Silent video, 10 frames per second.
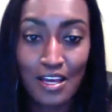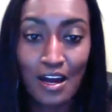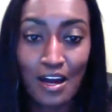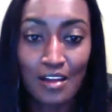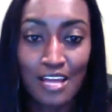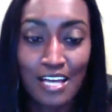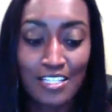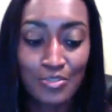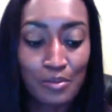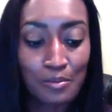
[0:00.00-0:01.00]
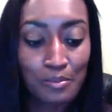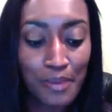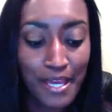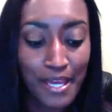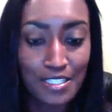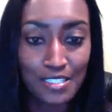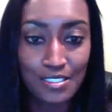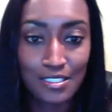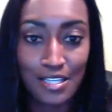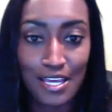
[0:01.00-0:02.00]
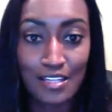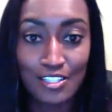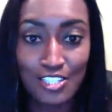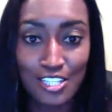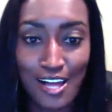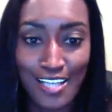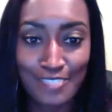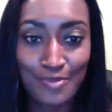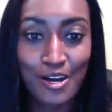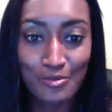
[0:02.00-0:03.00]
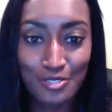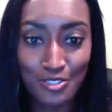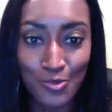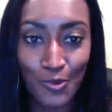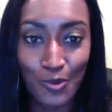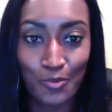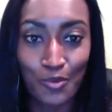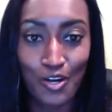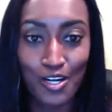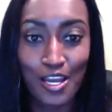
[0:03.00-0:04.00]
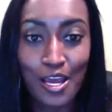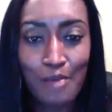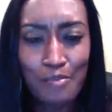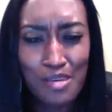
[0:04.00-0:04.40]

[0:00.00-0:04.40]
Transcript: That's when paying attention in English class becomes super important. Be